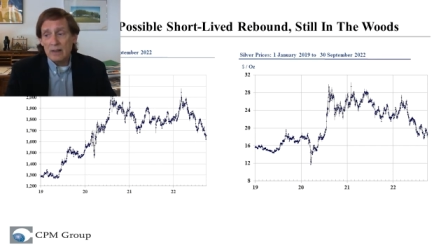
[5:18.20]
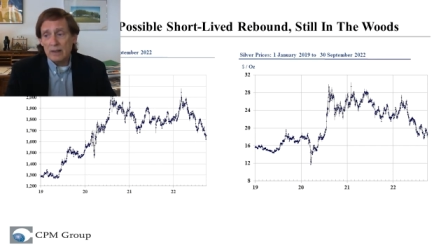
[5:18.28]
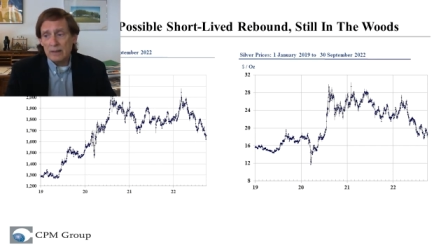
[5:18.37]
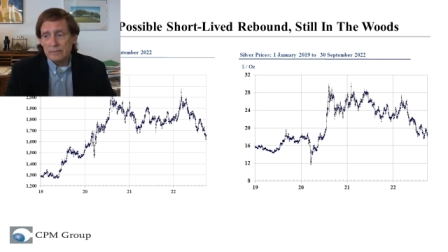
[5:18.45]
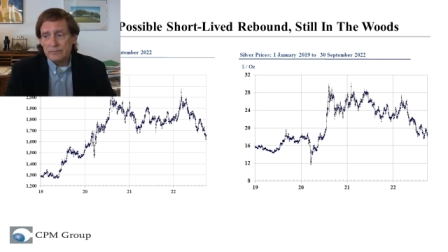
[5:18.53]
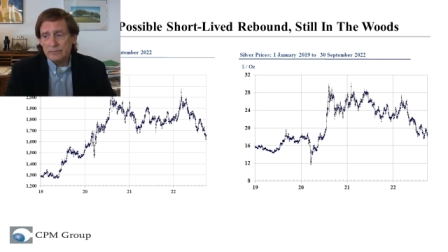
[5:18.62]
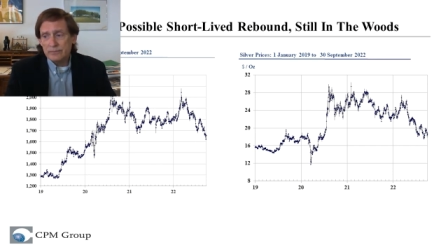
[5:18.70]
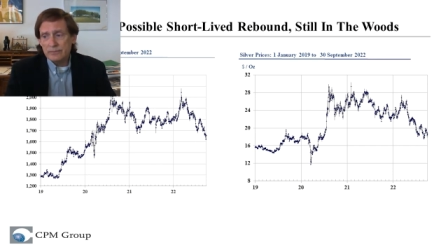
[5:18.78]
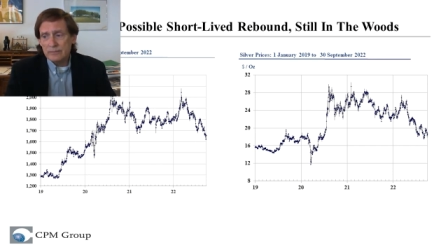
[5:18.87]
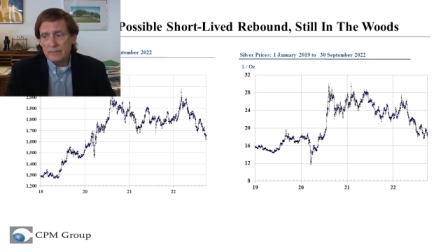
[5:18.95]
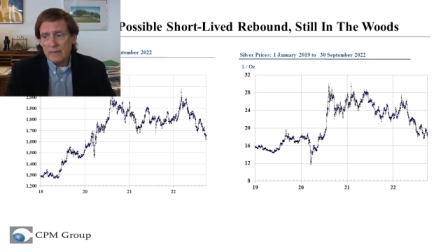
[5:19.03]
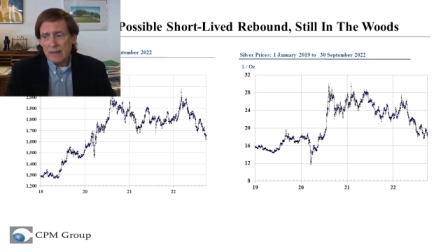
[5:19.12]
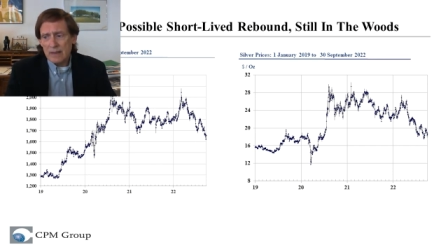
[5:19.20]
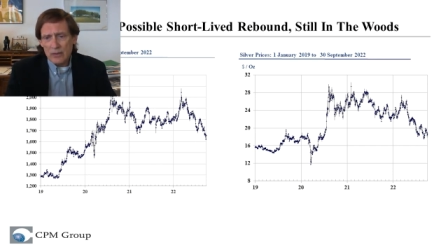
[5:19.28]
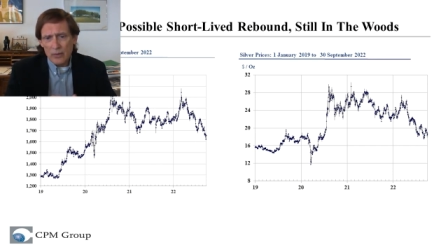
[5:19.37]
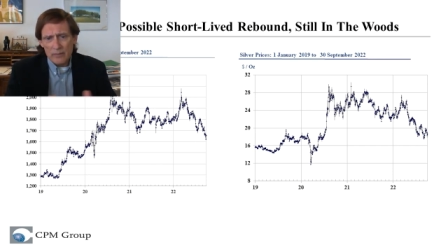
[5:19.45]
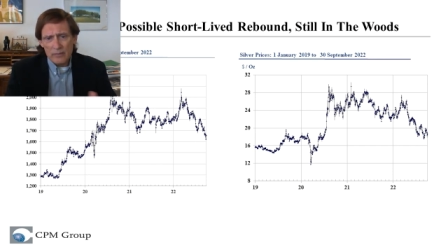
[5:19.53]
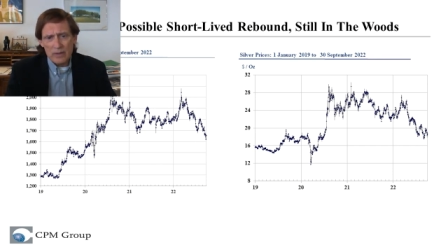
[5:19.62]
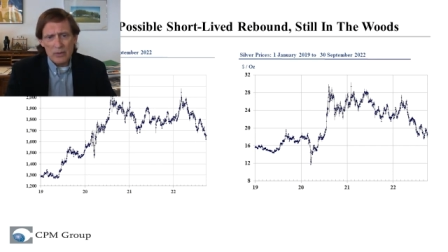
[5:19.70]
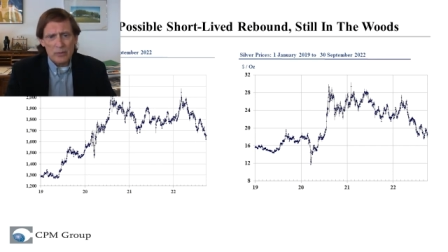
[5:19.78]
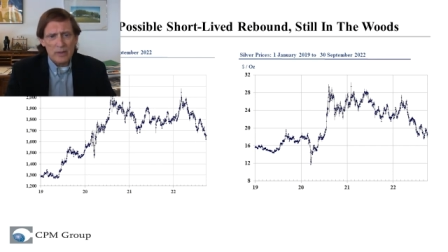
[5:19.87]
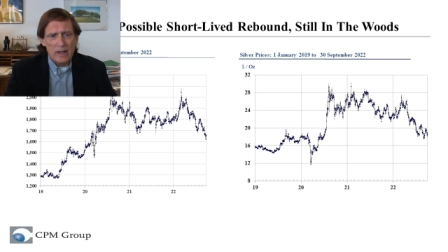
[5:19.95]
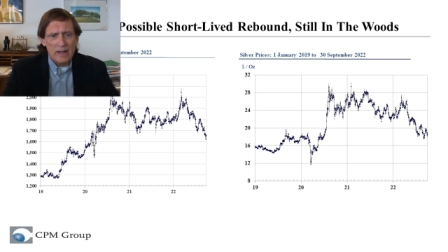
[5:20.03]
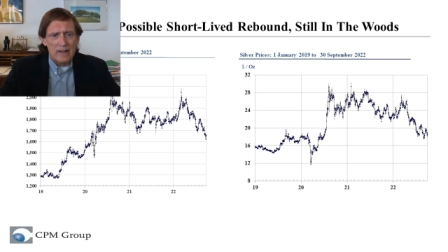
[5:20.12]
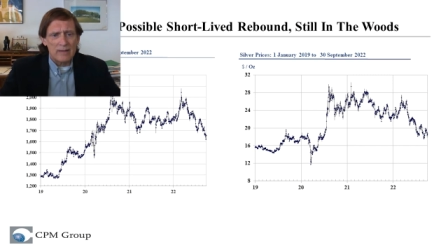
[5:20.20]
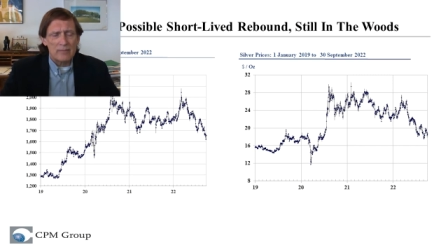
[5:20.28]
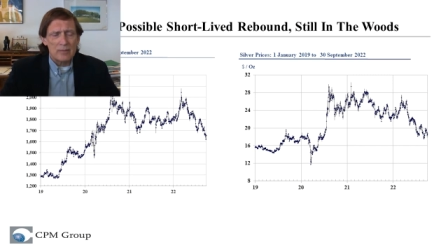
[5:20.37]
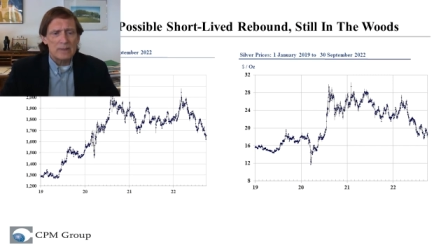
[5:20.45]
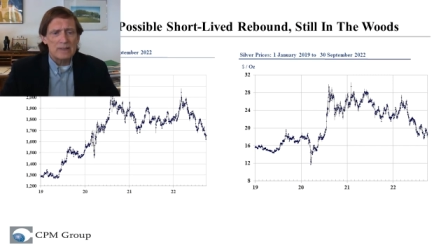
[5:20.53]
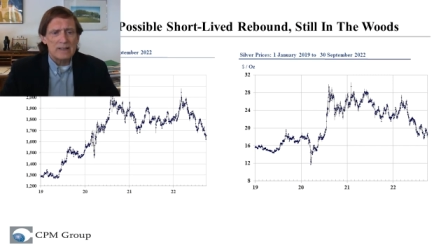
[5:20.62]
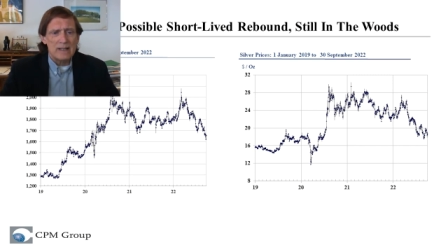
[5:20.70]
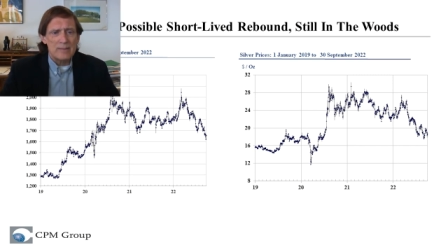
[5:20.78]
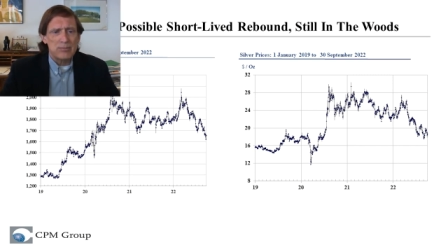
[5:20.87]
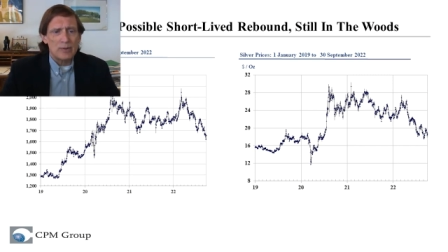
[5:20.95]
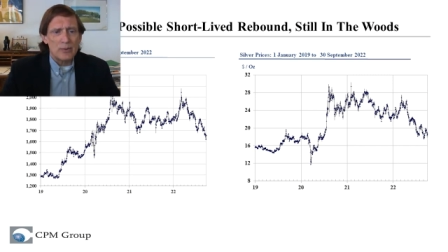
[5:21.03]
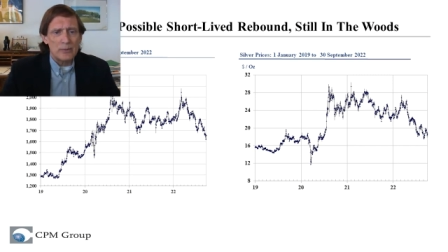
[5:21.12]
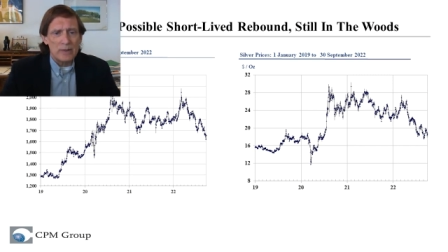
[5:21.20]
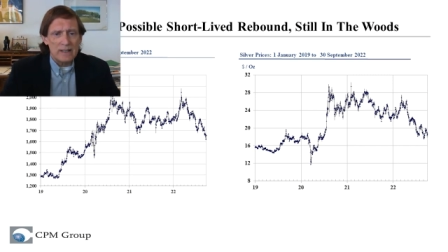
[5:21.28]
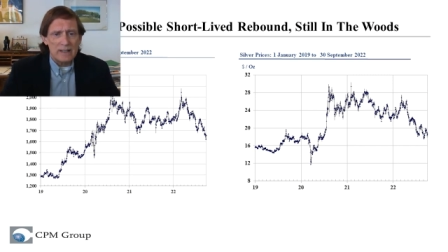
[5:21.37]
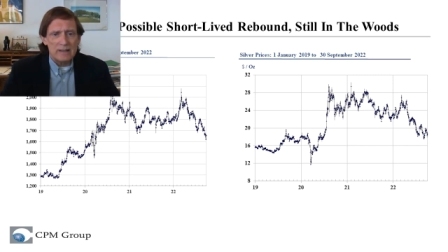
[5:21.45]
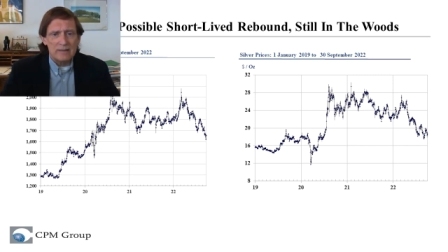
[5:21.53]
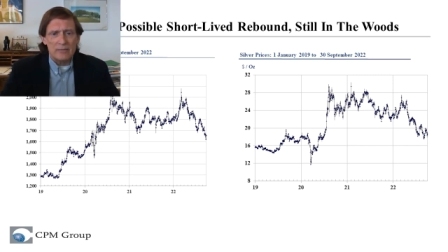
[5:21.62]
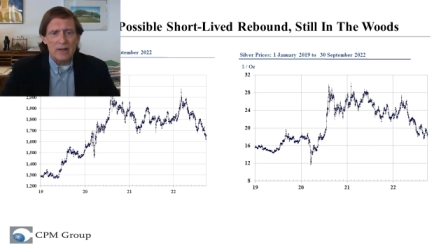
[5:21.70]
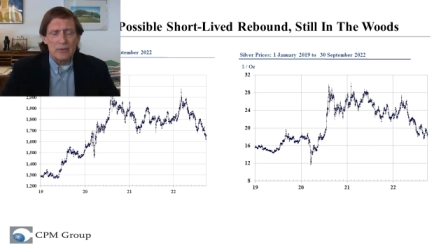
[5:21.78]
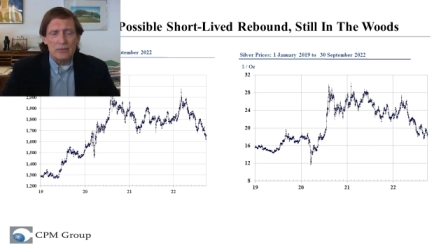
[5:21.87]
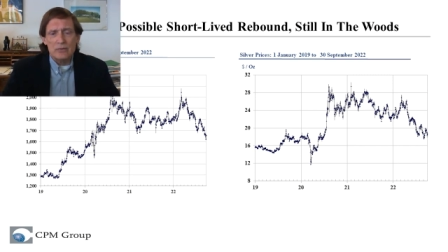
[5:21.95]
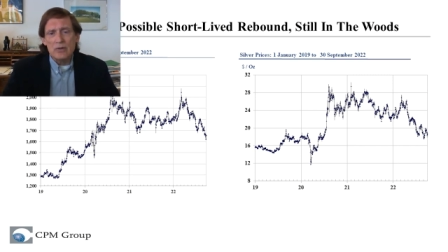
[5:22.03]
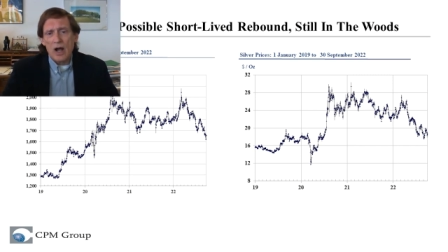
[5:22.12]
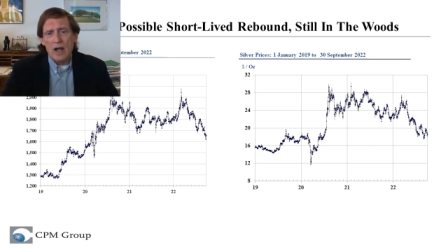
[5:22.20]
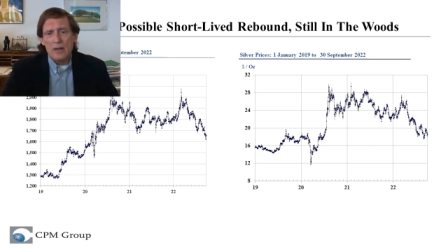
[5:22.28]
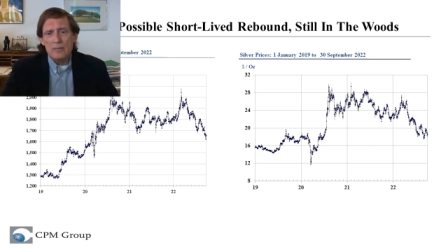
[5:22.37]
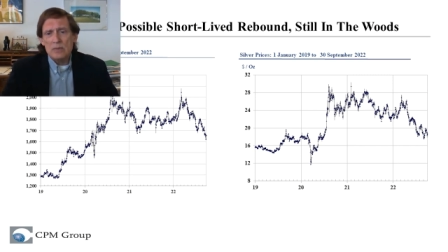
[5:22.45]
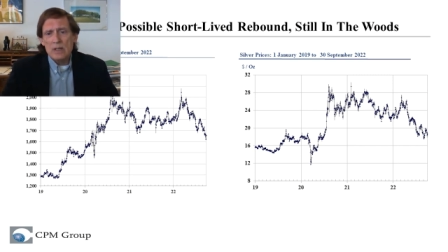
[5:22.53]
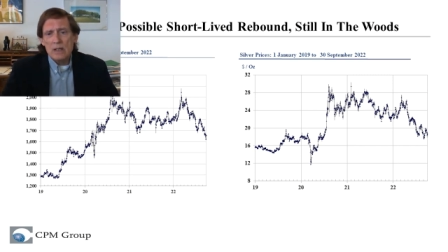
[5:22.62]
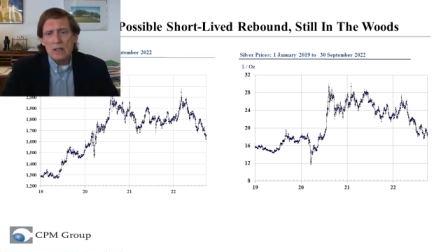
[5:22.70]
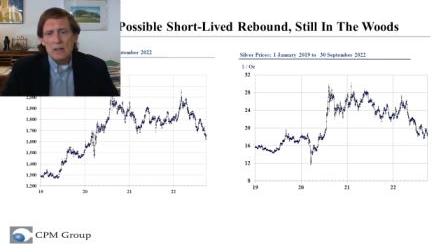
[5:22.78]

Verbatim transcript: Um, you have the U K government imploding in record time,